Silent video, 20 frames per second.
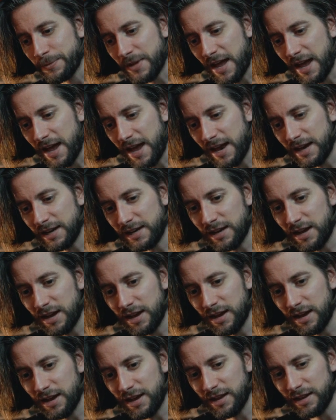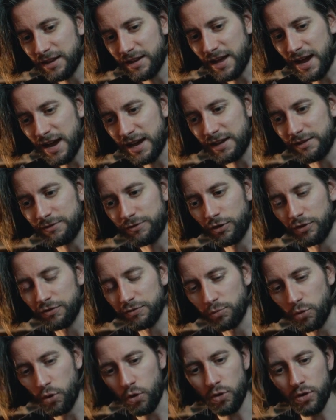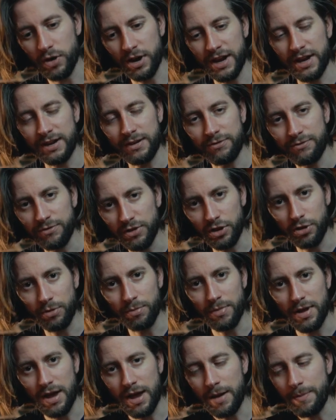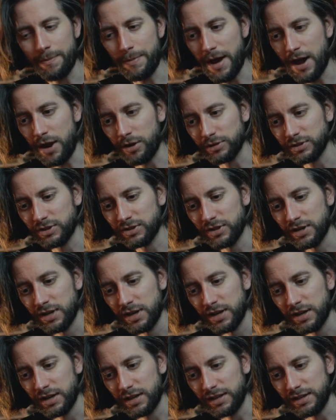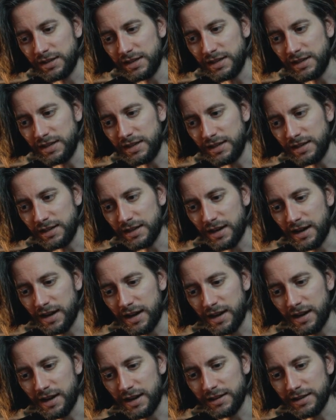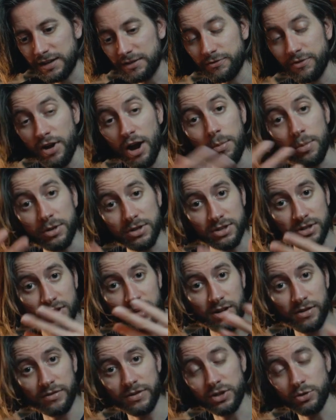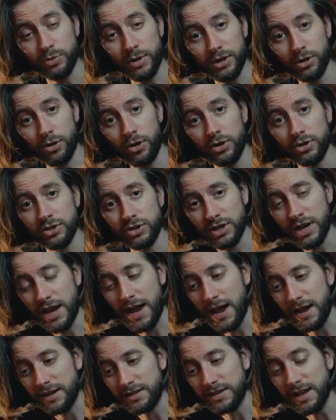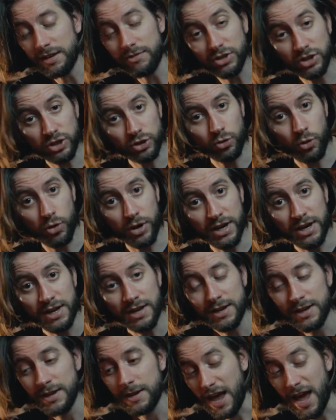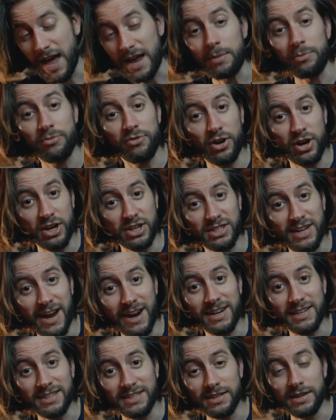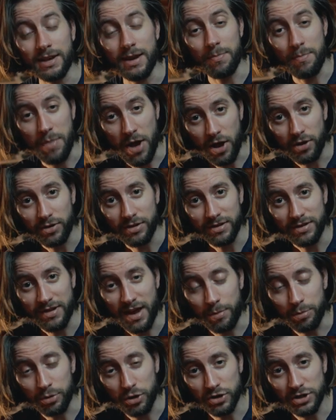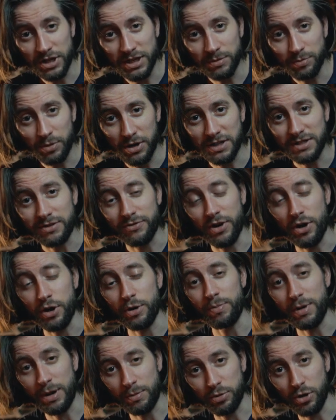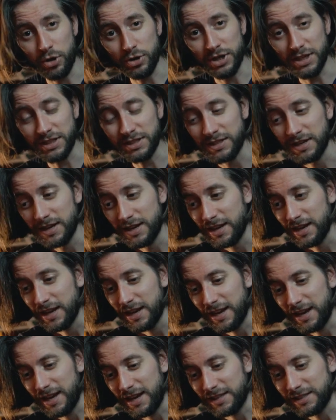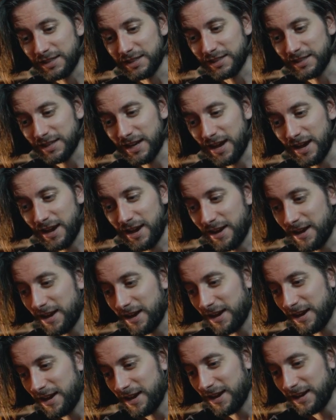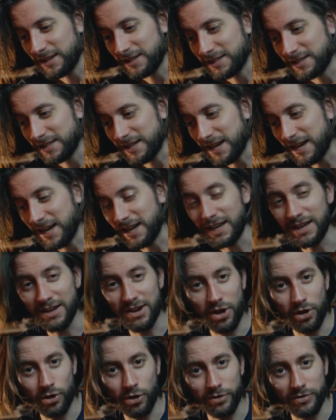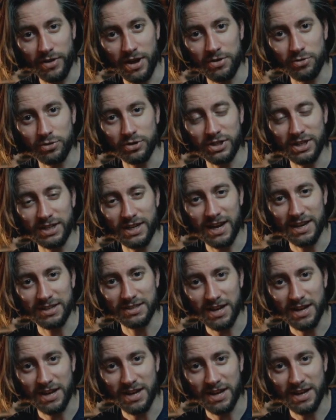and that evolved more in a film about the environment of the sweat lodge and David's story. And I'm very excited about that project, but it's a very big project. It's taking a lot of energy and